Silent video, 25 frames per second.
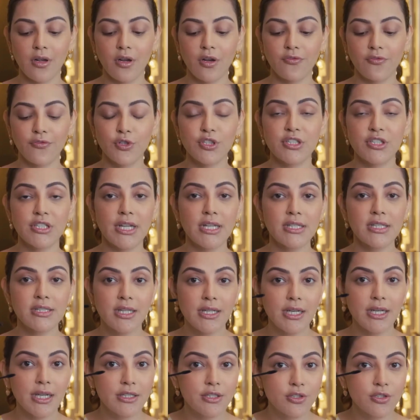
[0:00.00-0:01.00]
For days
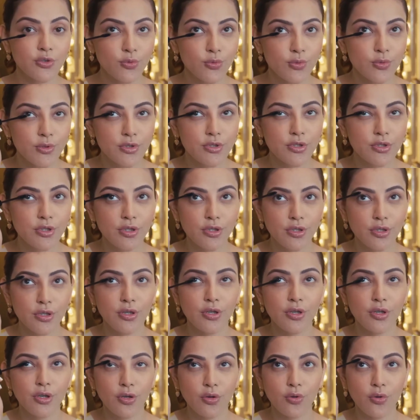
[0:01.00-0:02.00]
that I don't
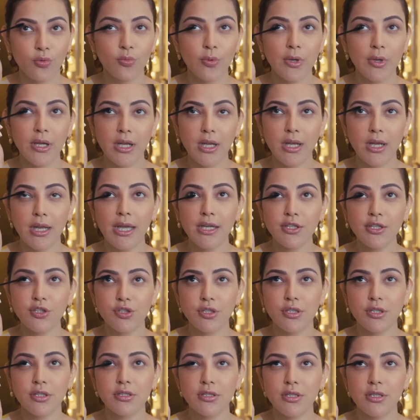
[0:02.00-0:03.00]
wear
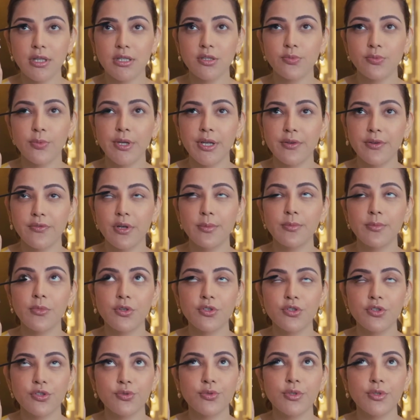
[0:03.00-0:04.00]
lashes, that's whenever I'm
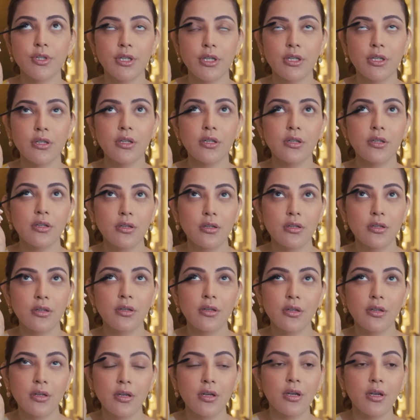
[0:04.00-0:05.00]
not shooting,
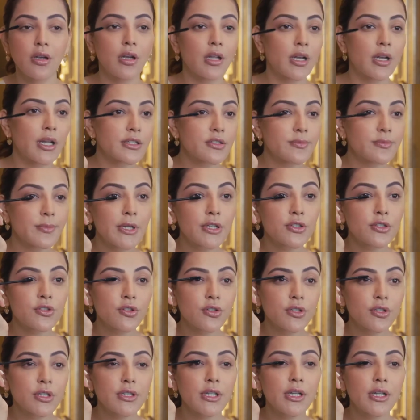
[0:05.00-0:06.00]
I like to make
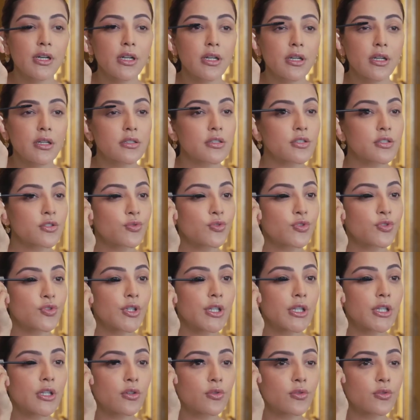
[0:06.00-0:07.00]
sure that there are
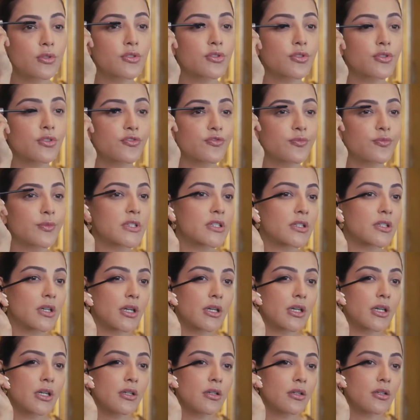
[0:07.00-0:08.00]
2-3 coats of
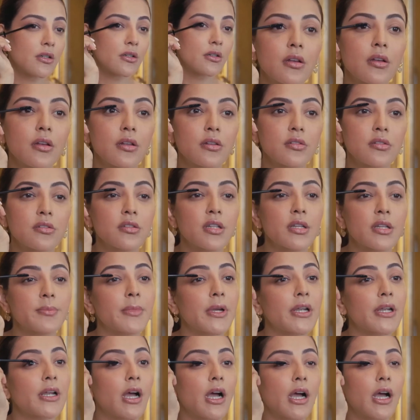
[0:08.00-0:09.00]
mascara so that
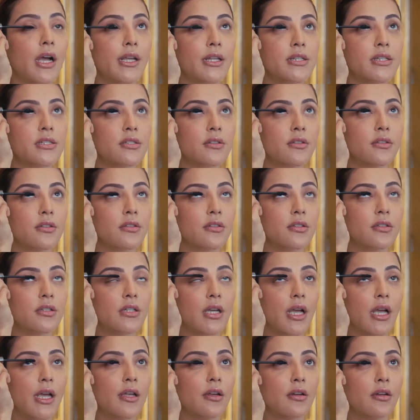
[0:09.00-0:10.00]
my eyes don't look
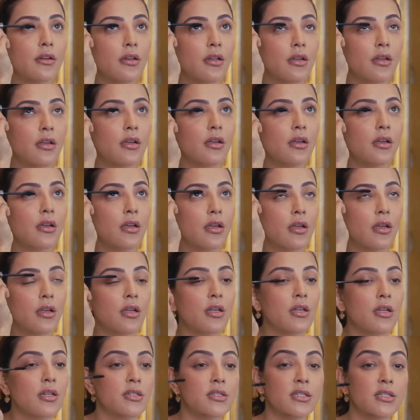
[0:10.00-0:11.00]
tired.
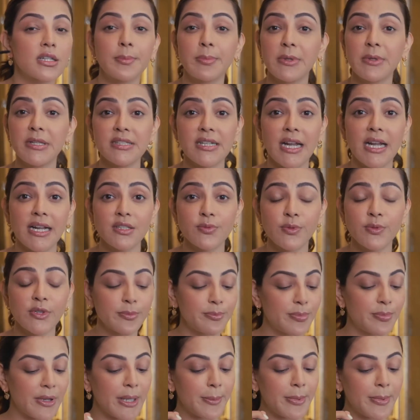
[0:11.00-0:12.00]
Sleepless nights with
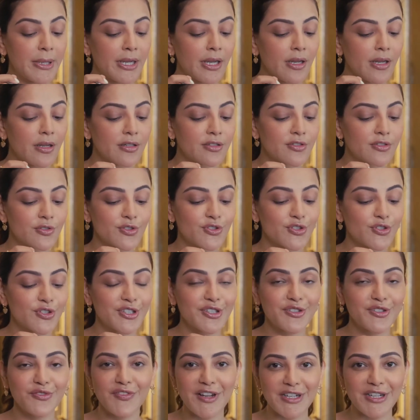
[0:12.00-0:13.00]
the baby don't
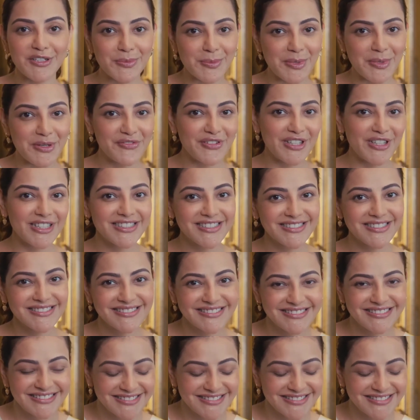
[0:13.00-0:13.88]
really reflect on my face.